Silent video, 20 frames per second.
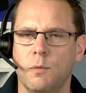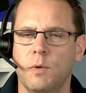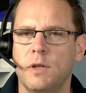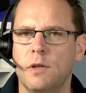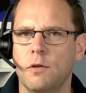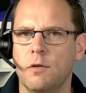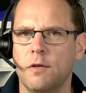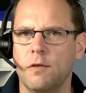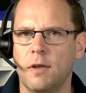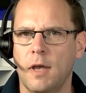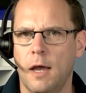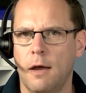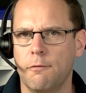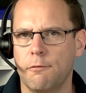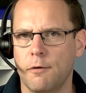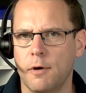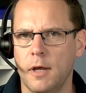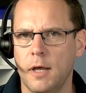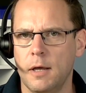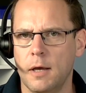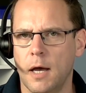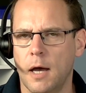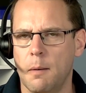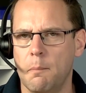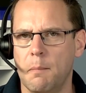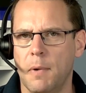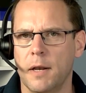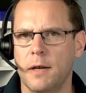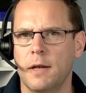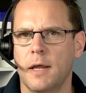We do this every
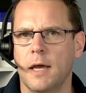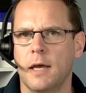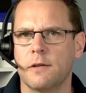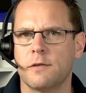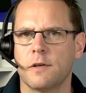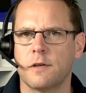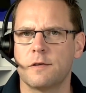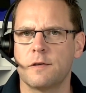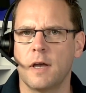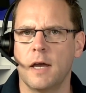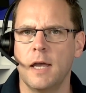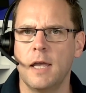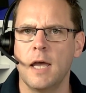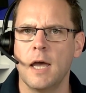Monday, as I say.